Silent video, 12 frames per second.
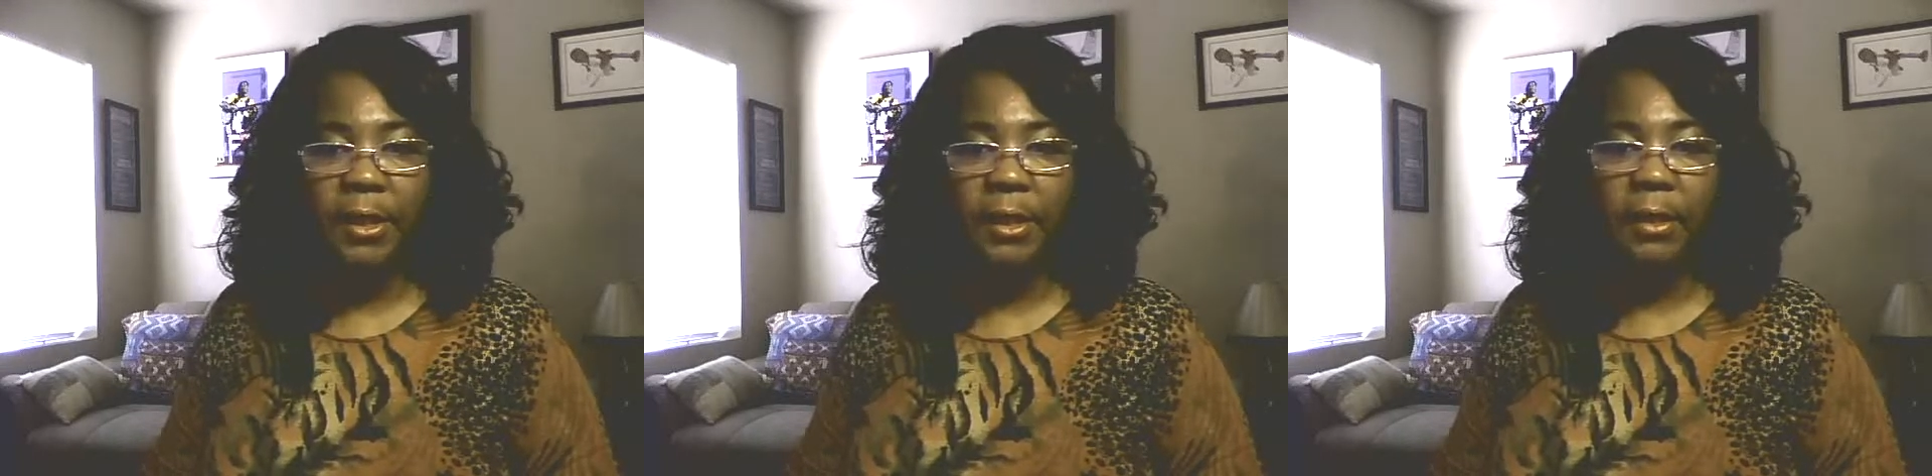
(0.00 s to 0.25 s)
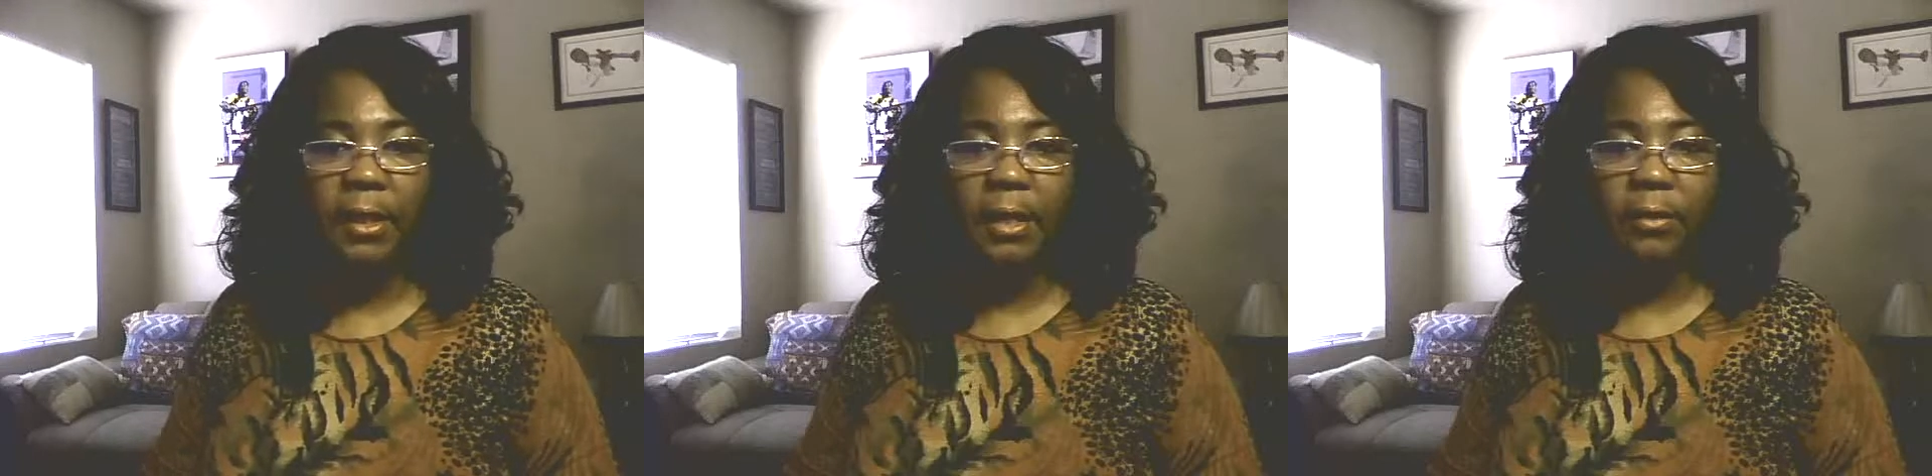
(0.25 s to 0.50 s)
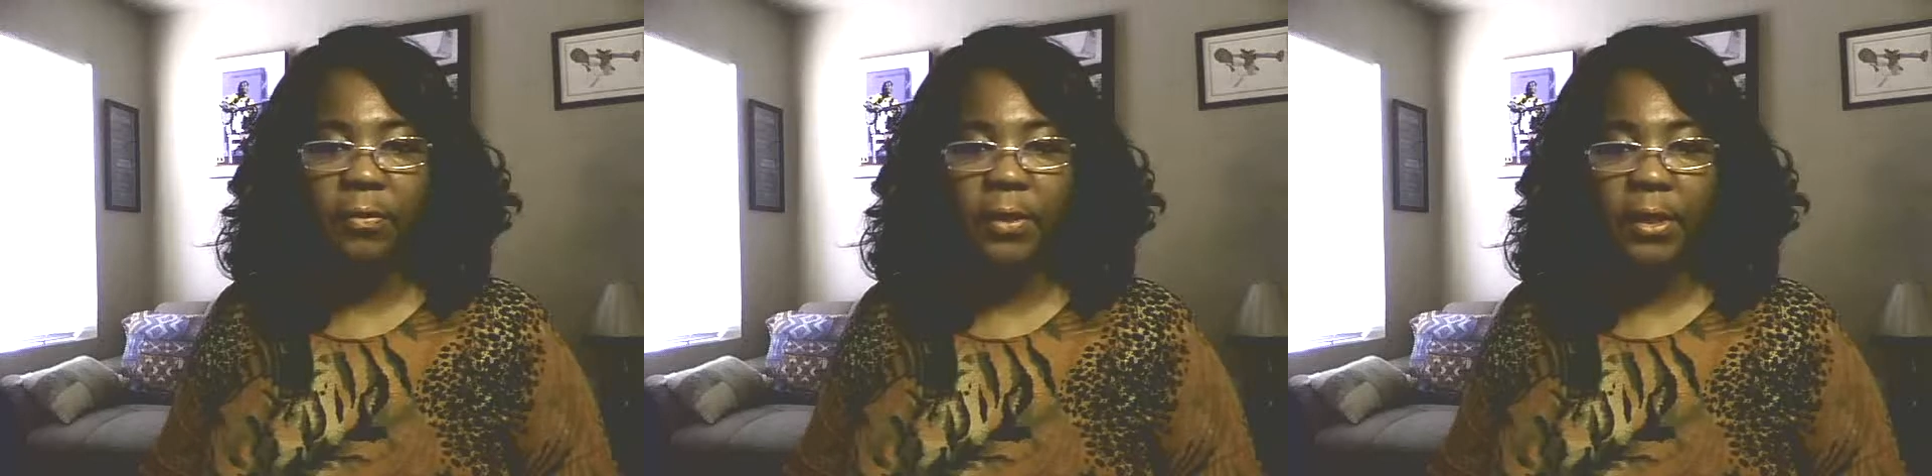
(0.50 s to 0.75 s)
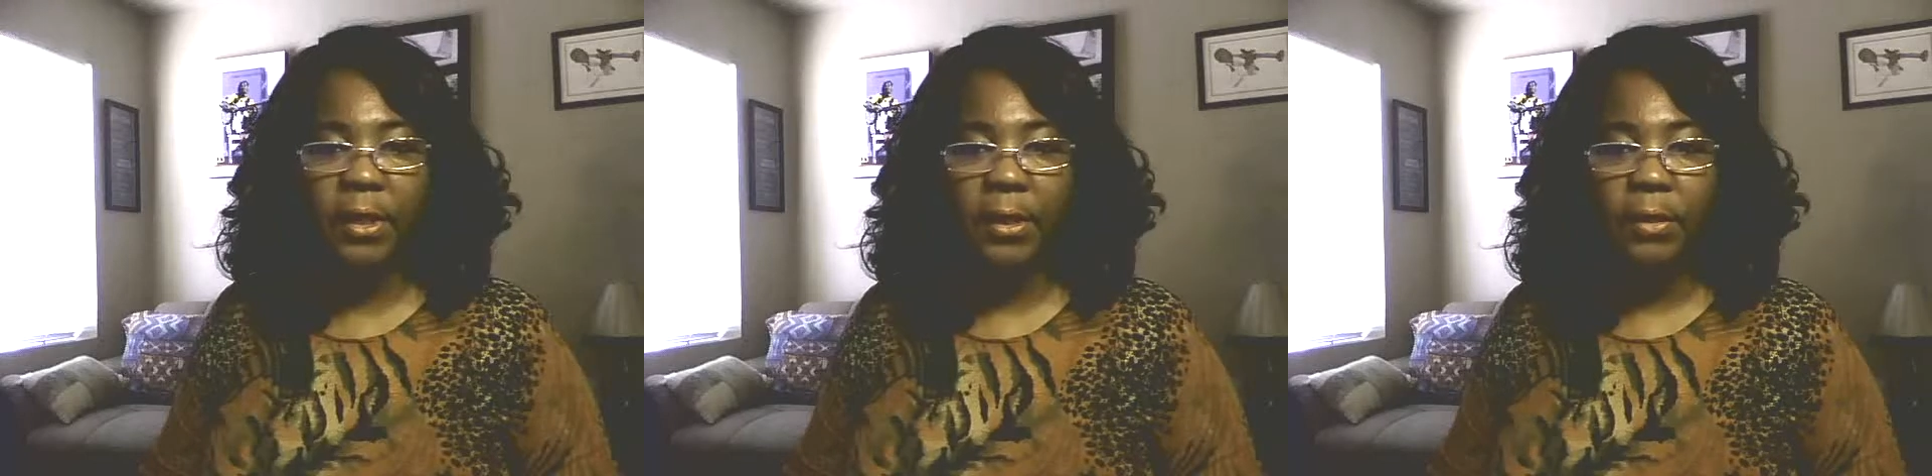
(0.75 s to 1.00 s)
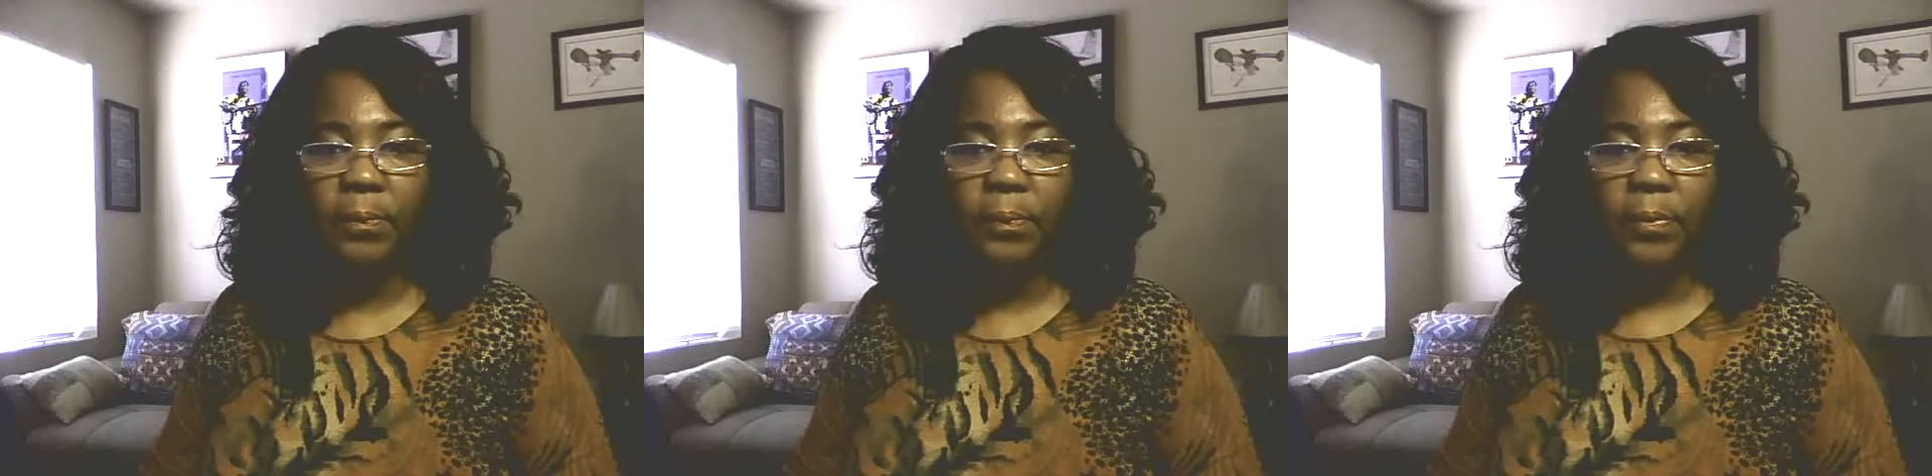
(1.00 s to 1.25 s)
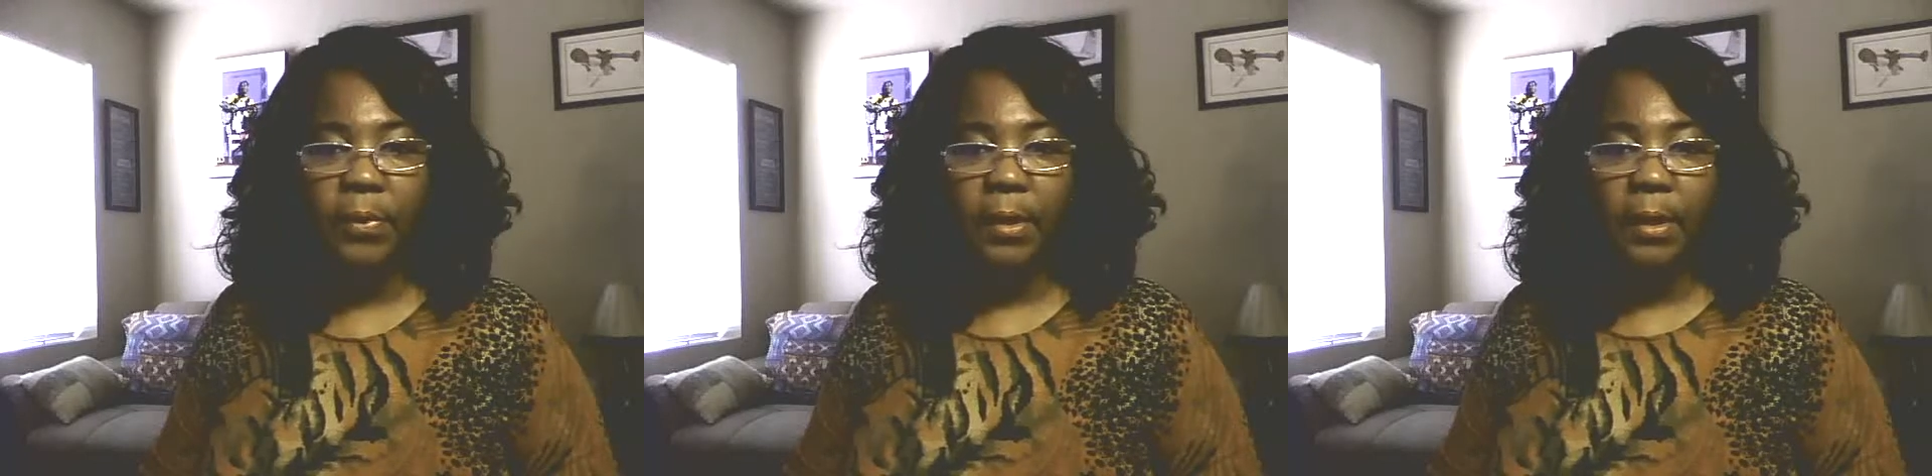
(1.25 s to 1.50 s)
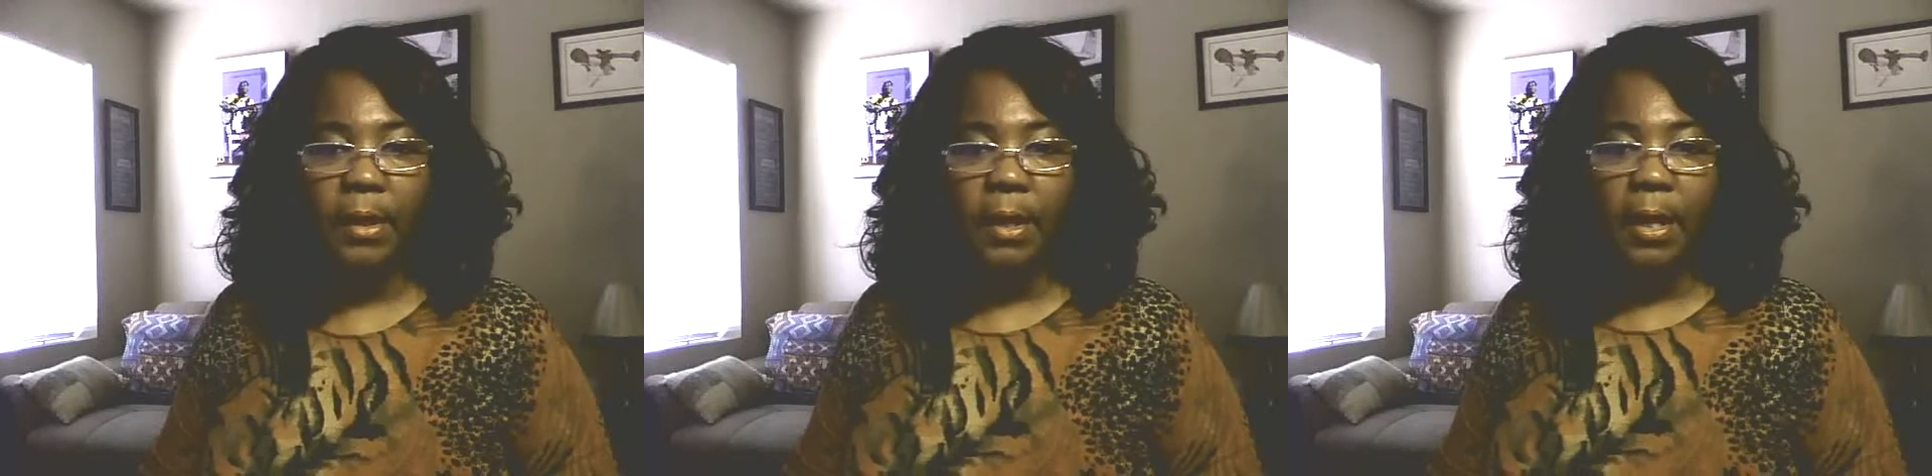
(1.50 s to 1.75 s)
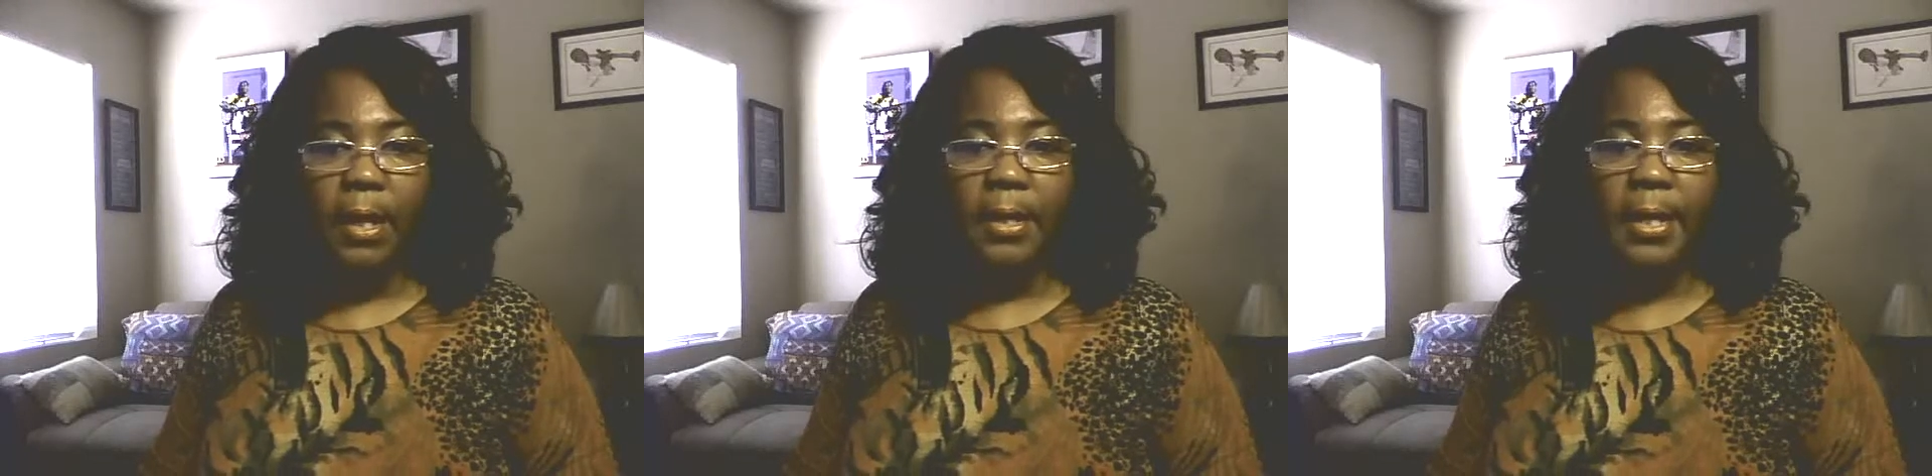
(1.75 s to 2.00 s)
in that video.
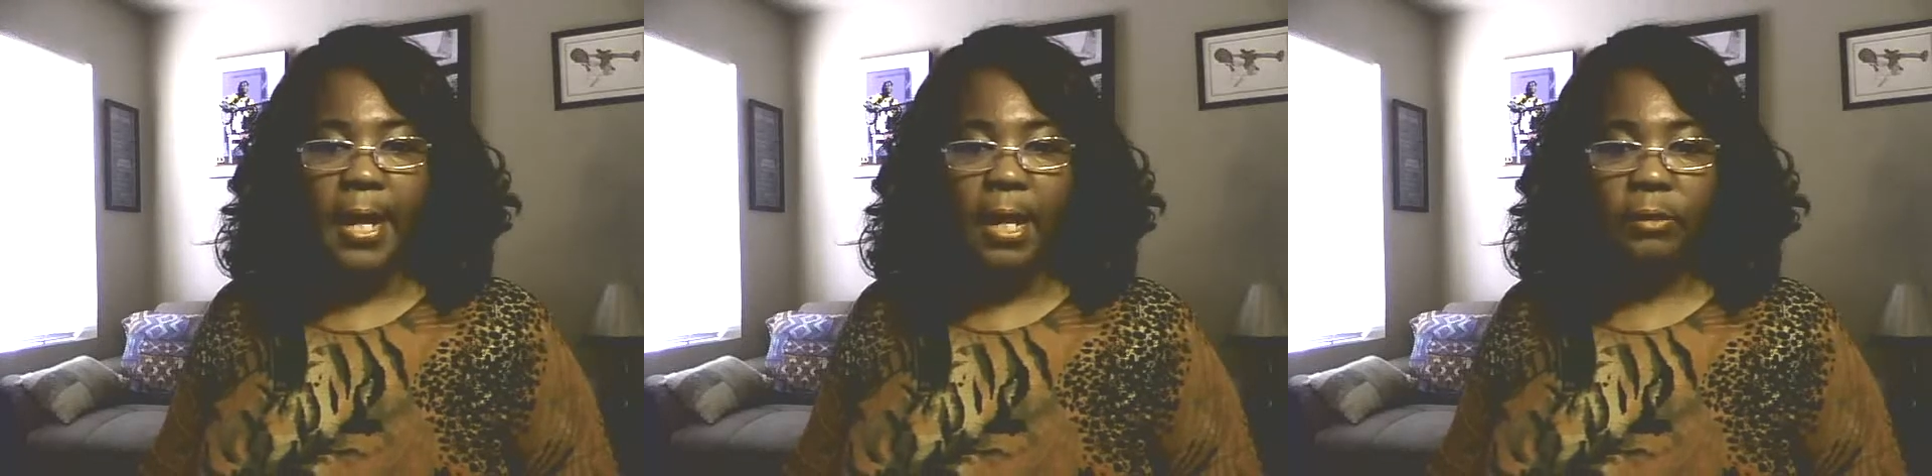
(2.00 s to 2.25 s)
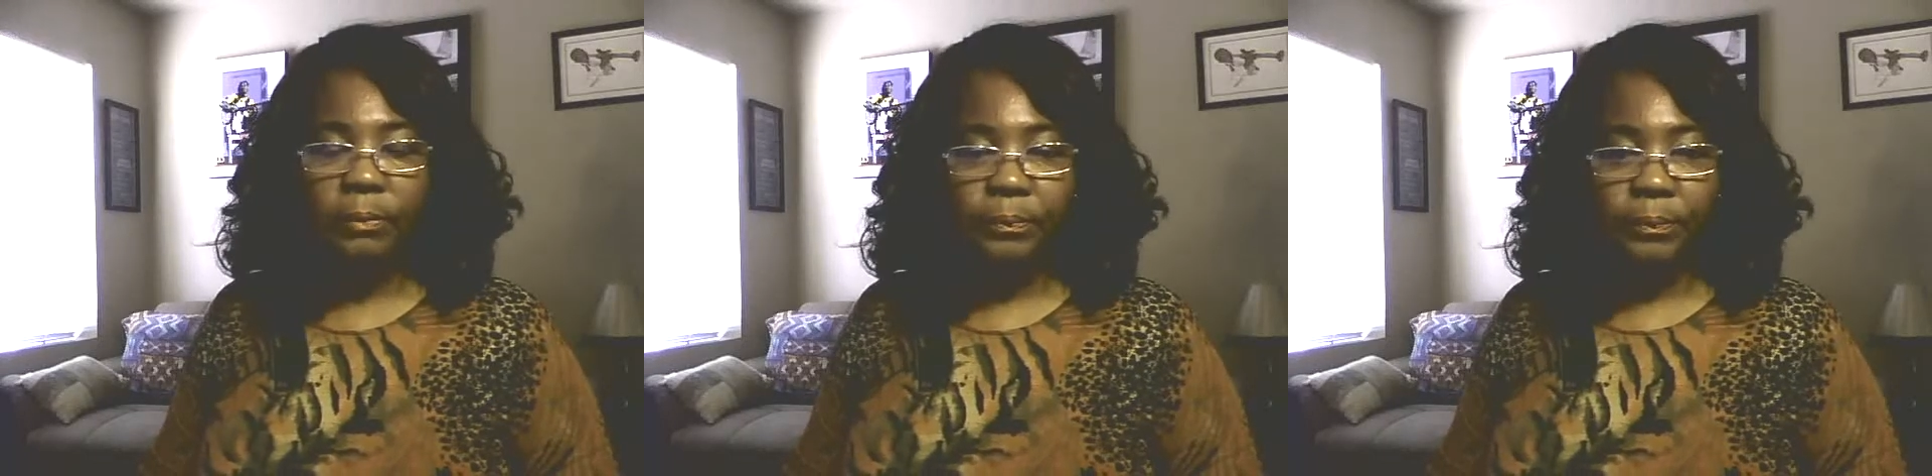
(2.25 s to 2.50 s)
Now,